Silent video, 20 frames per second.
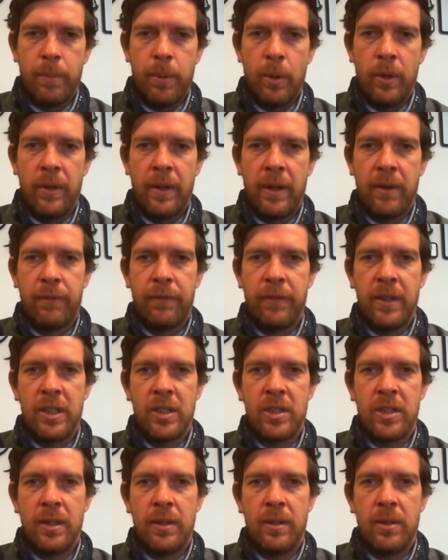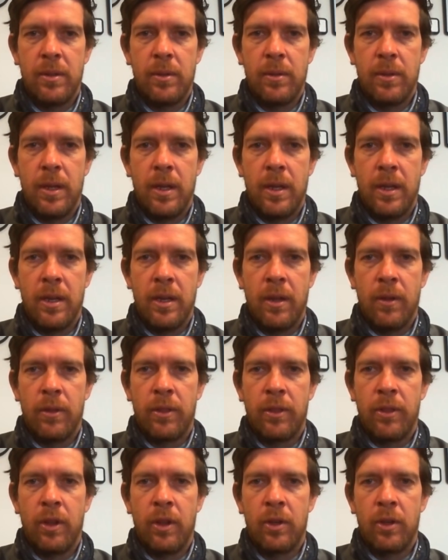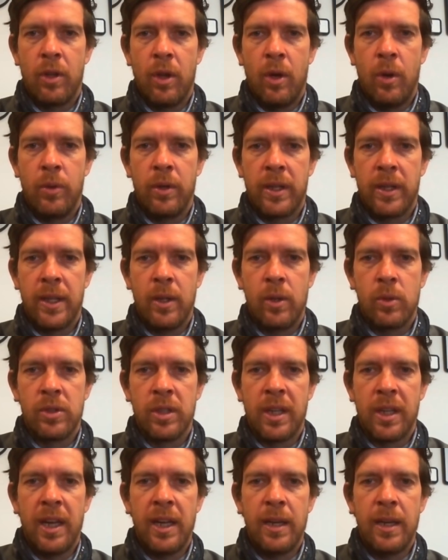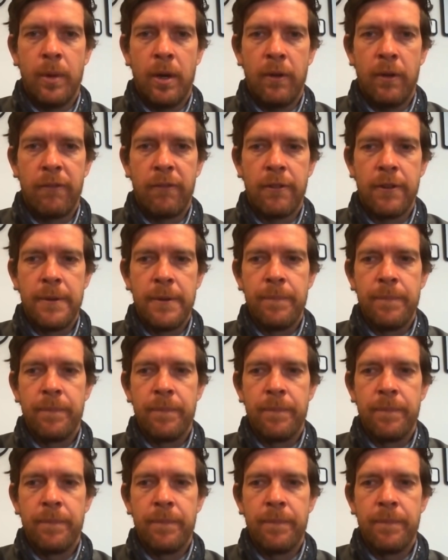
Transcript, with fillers: putting that finish in you know the third goal that kills the game off